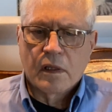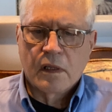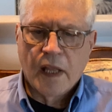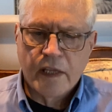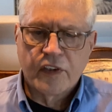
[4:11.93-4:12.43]

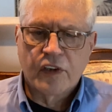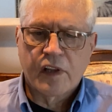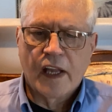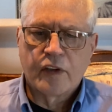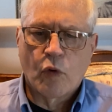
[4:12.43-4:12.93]

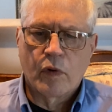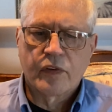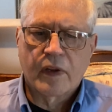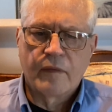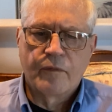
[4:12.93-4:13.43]

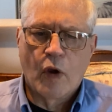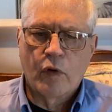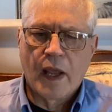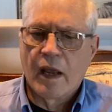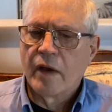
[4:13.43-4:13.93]
Legislators can
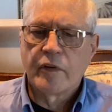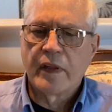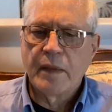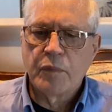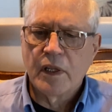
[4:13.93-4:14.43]
vote however
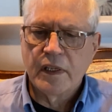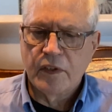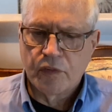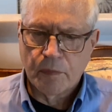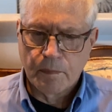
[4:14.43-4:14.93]
they
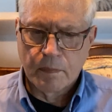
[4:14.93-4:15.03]
please,